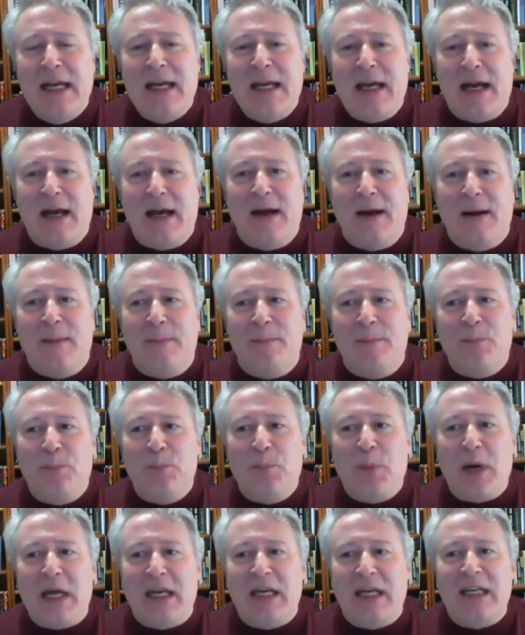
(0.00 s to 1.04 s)

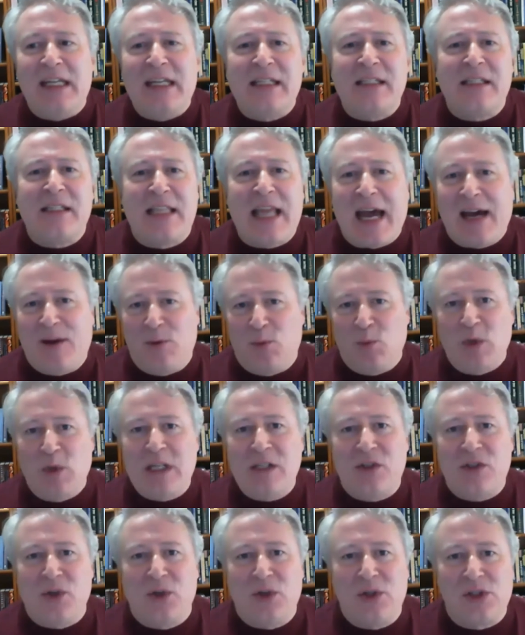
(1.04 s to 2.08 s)
but it is that
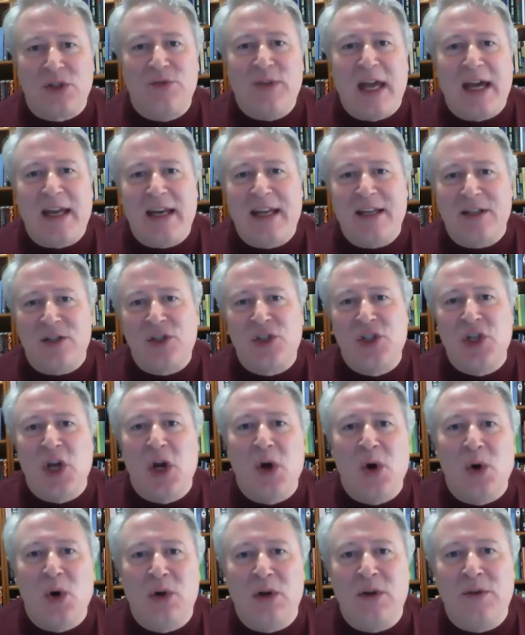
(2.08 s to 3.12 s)
research that has
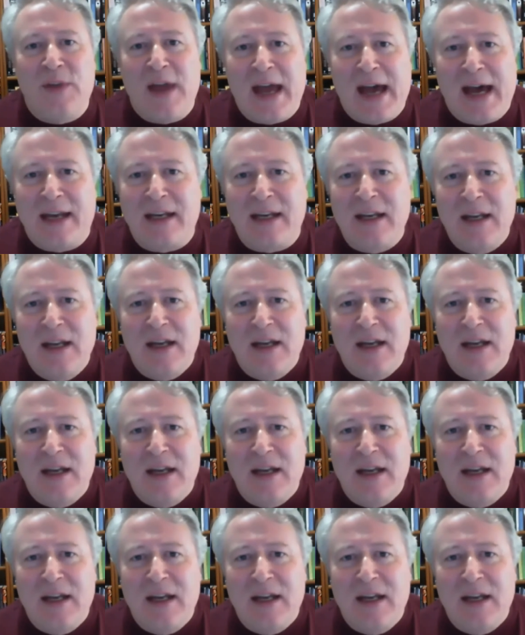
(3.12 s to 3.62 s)
shown that